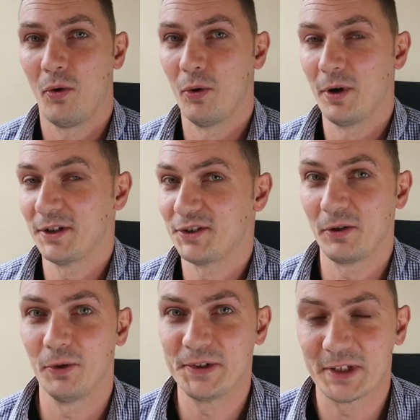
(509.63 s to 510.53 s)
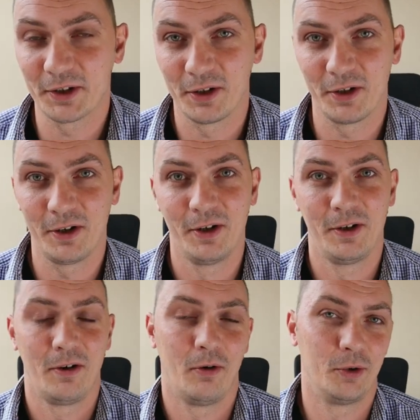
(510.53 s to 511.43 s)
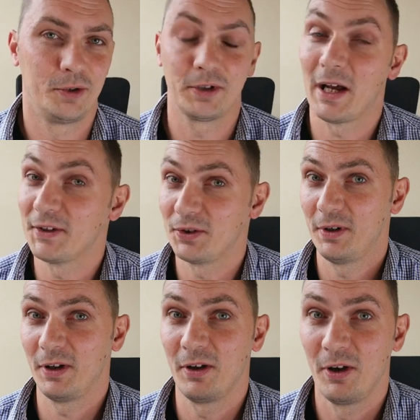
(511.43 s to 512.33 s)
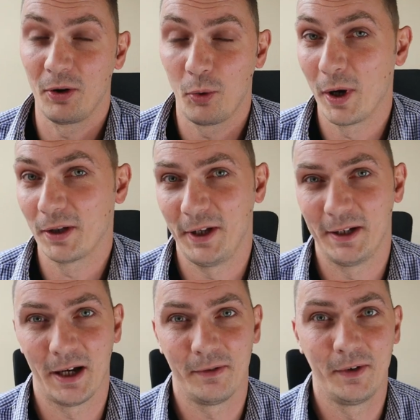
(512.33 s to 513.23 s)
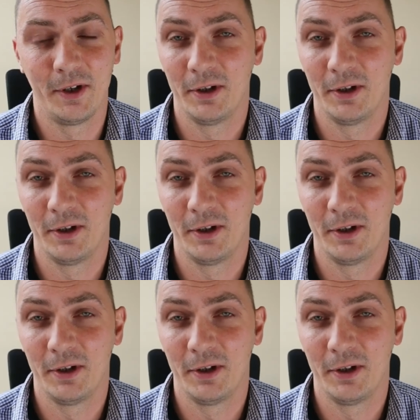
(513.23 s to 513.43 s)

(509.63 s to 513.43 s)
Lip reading: or a single stutter, or not answering quickly enough.